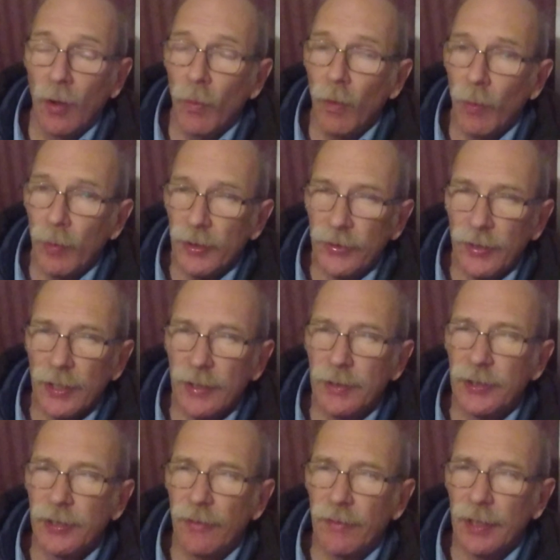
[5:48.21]
what we see
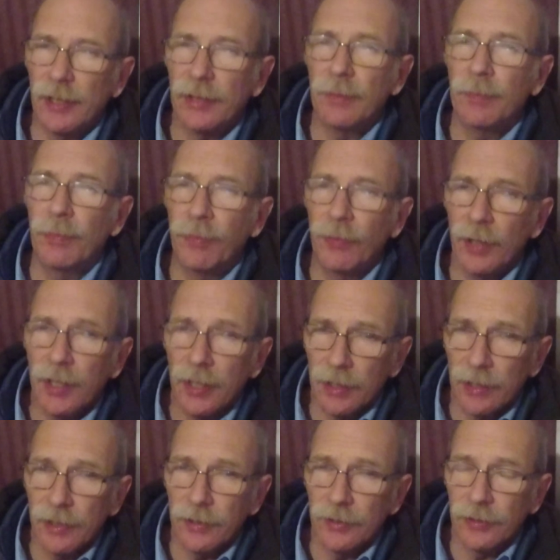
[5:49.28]
is something that is
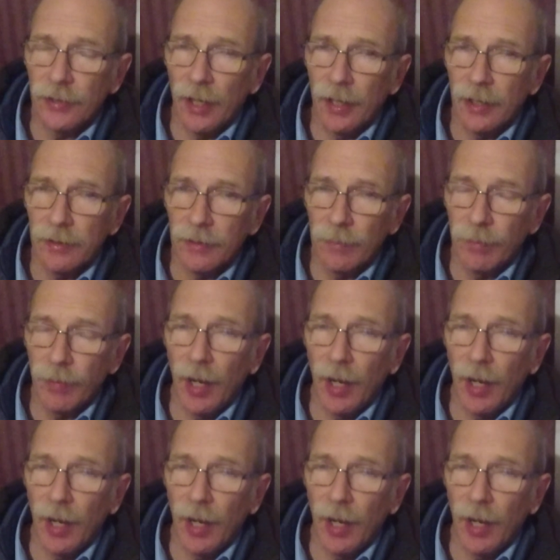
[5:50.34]
brilliantly designed.